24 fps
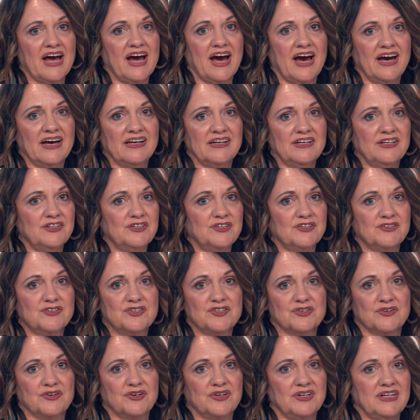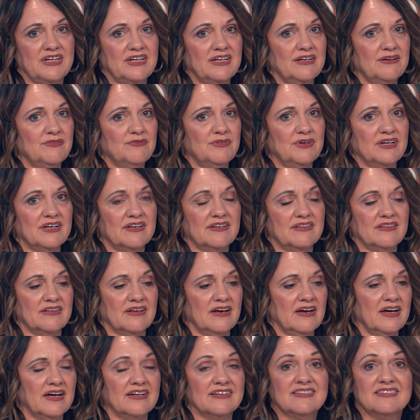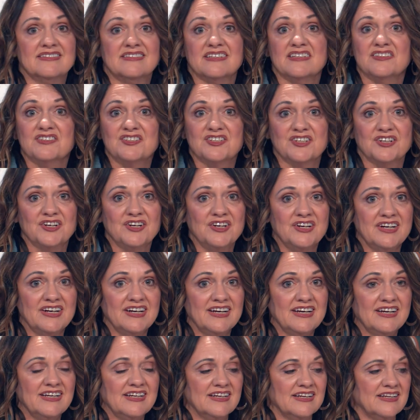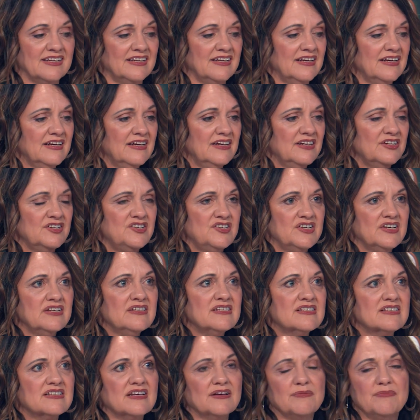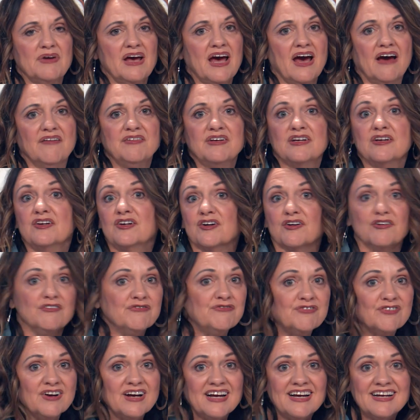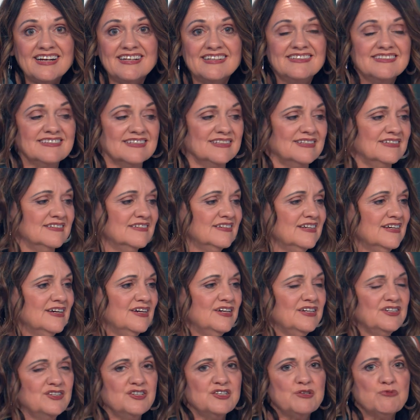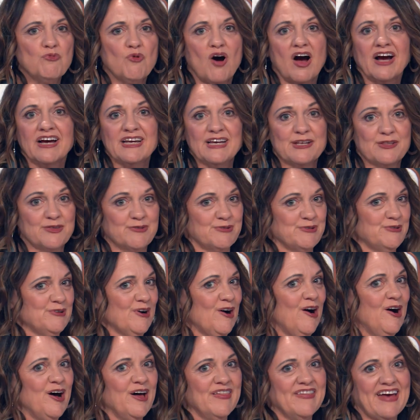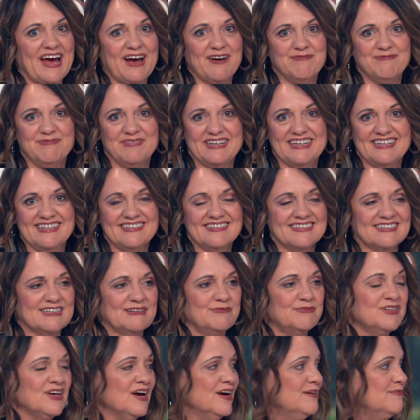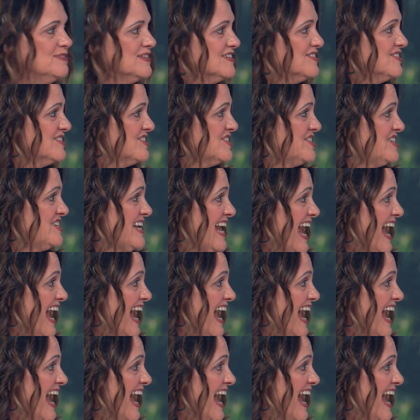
at in your journey with uh, sisterhood and just um, having girlfriends and mm -hmm. just walking through all that means. Sometimes there's